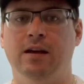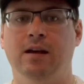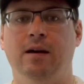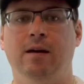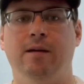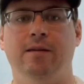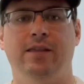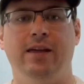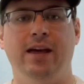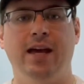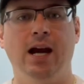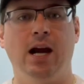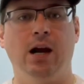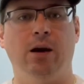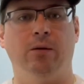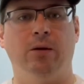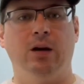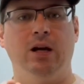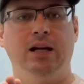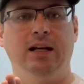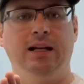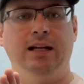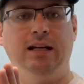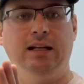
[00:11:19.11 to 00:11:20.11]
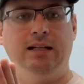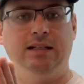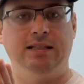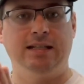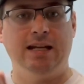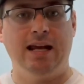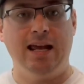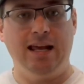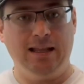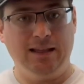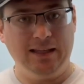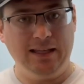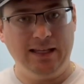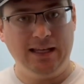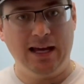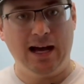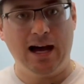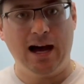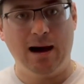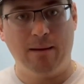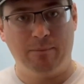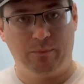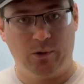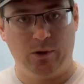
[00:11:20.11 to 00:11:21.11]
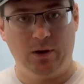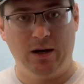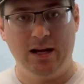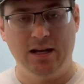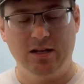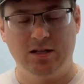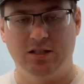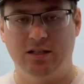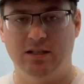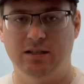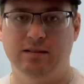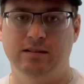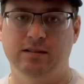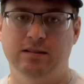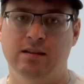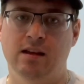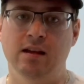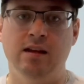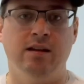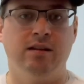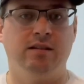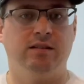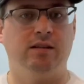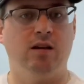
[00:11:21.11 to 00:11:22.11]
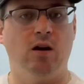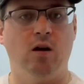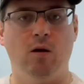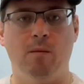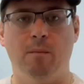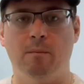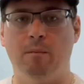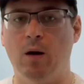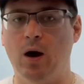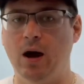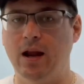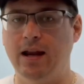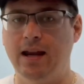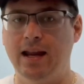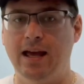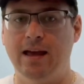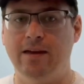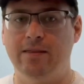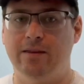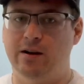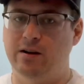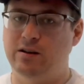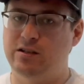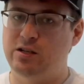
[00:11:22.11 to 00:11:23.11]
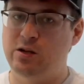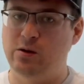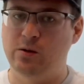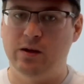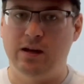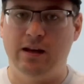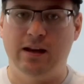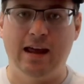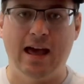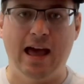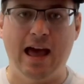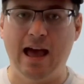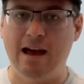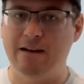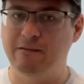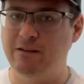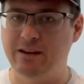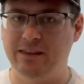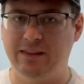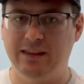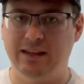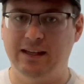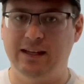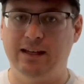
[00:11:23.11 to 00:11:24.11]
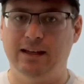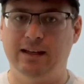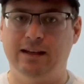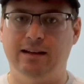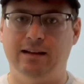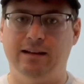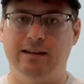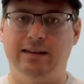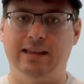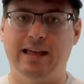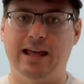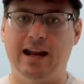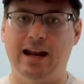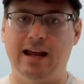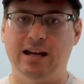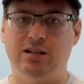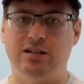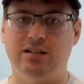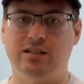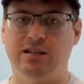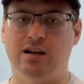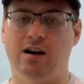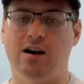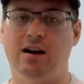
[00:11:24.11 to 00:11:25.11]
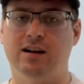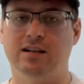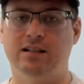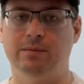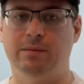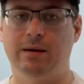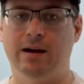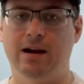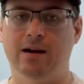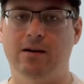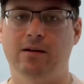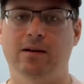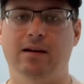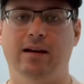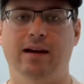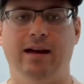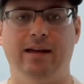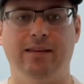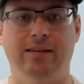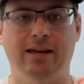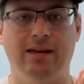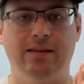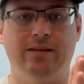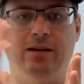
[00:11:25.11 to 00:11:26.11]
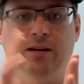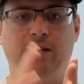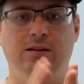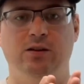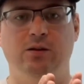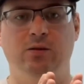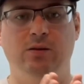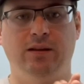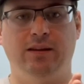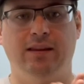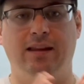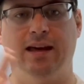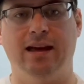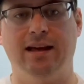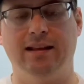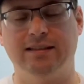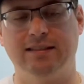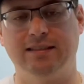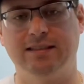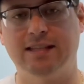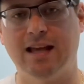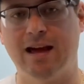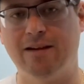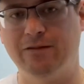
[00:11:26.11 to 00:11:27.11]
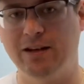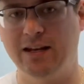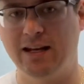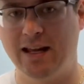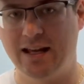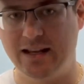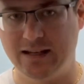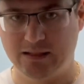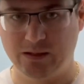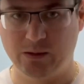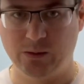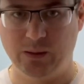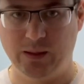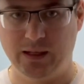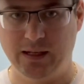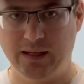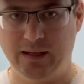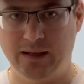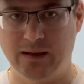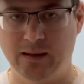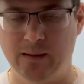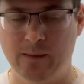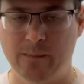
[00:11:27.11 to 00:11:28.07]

They are running daily operations. So Monday they're doing everything that I just talked about and then they're doing that seven days a week.